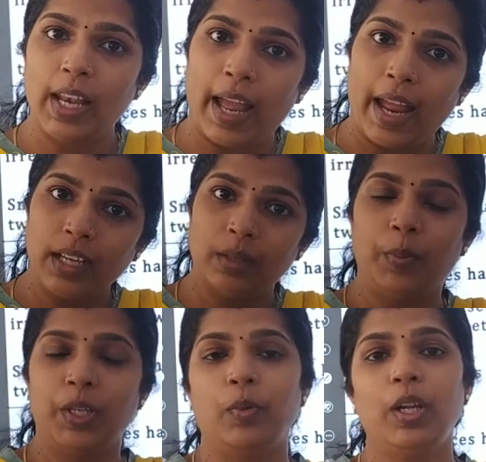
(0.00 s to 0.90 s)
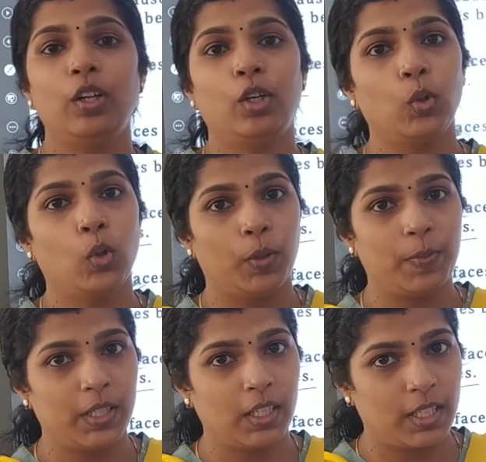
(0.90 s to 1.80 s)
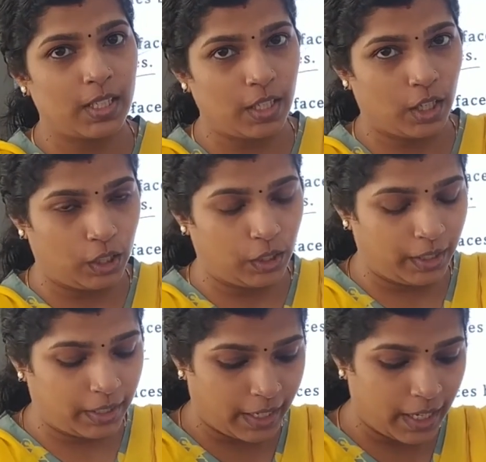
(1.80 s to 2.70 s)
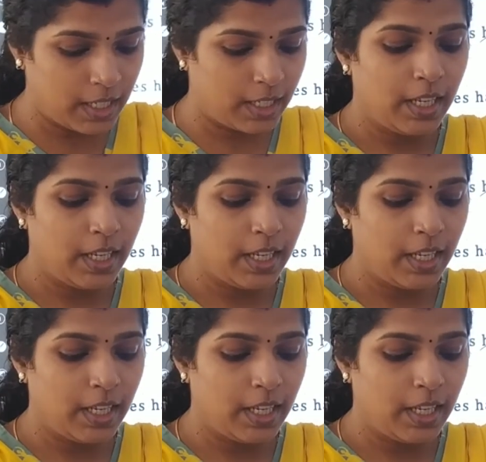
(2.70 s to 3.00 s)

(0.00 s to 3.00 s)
act between two objects in contact,